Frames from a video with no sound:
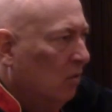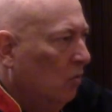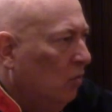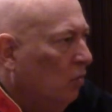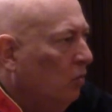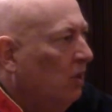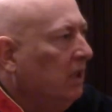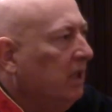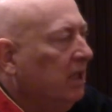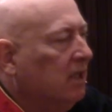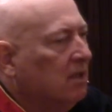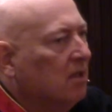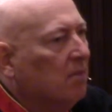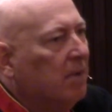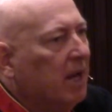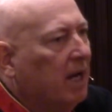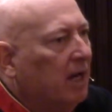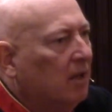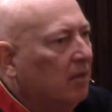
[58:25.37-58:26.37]
We need
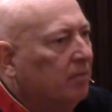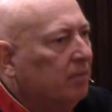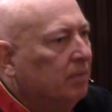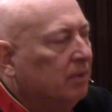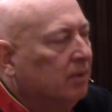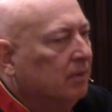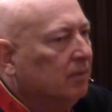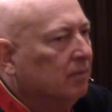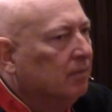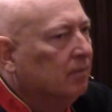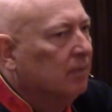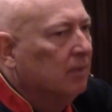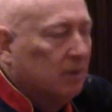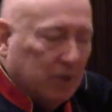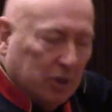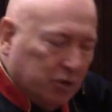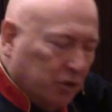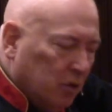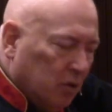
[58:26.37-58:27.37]
some help.
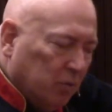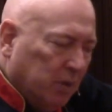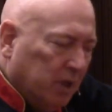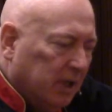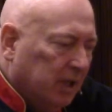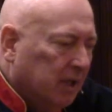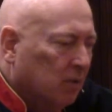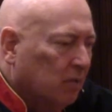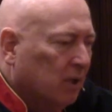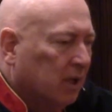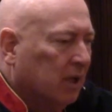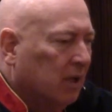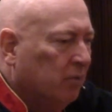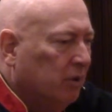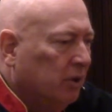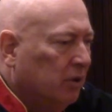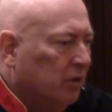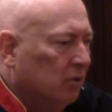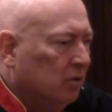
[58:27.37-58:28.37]
So sure, we're here, what can
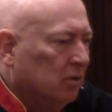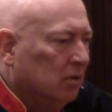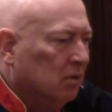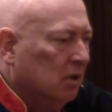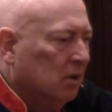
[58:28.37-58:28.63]
we do?